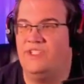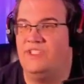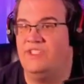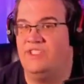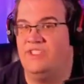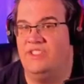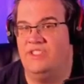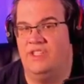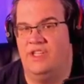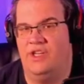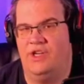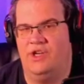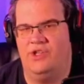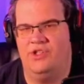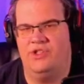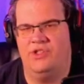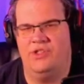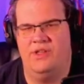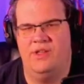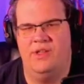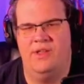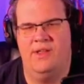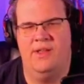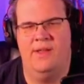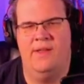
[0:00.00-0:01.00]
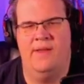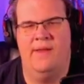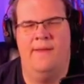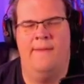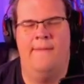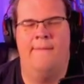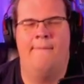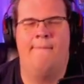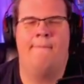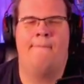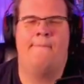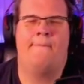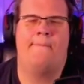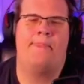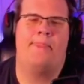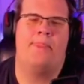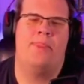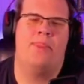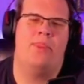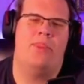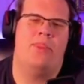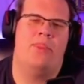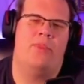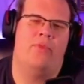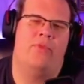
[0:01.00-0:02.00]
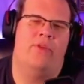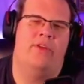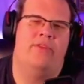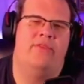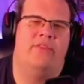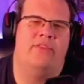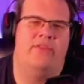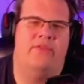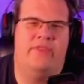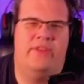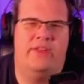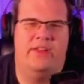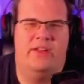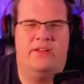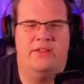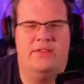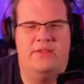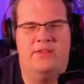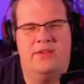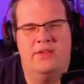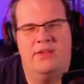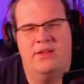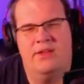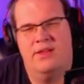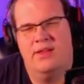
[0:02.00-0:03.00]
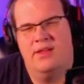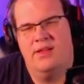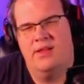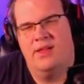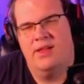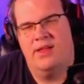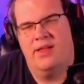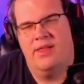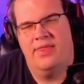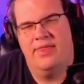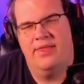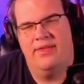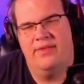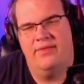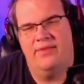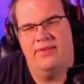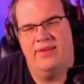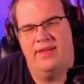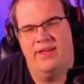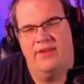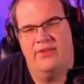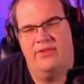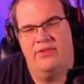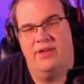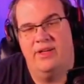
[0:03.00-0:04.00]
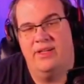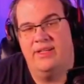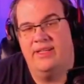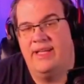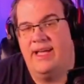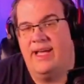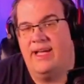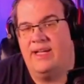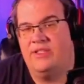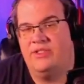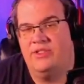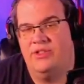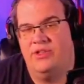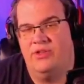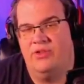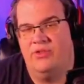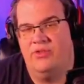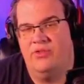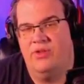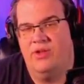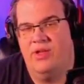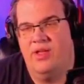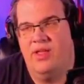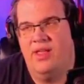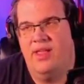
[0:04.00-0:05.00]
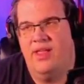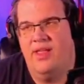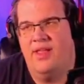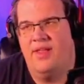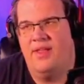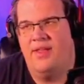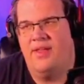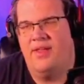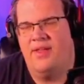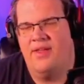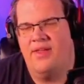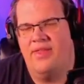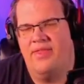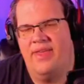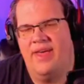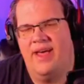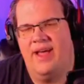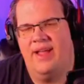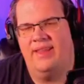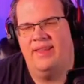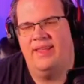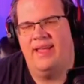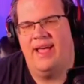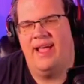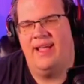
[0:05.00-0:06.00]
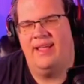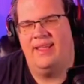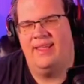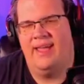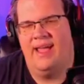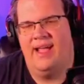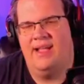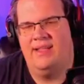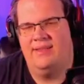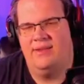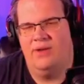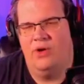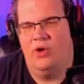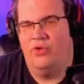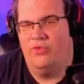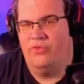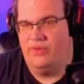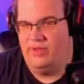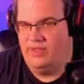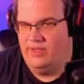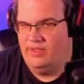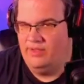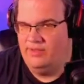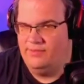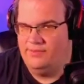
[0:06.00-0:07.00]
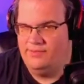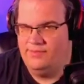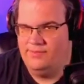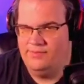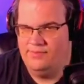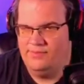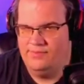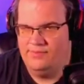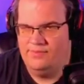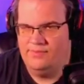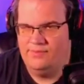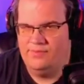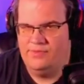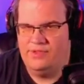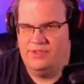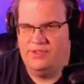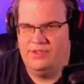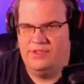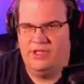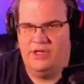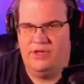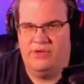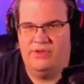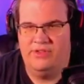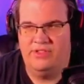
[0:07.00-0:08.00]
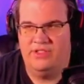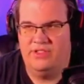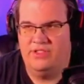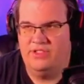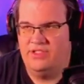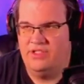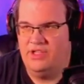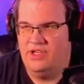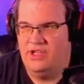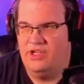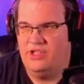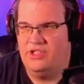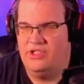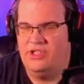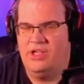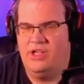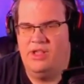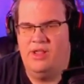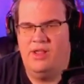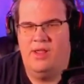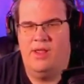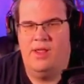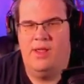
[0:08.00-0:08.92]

Search. When revealed, the hero attacks you. That attack gains overkill. So it's a surge